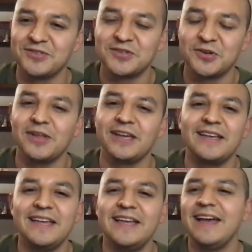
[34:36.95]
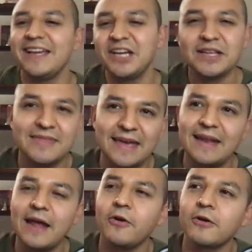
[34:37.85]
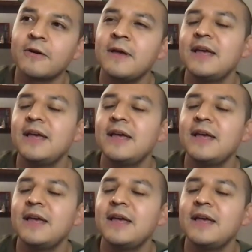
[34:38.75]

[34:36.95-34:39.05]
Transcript: So like, I cut that out.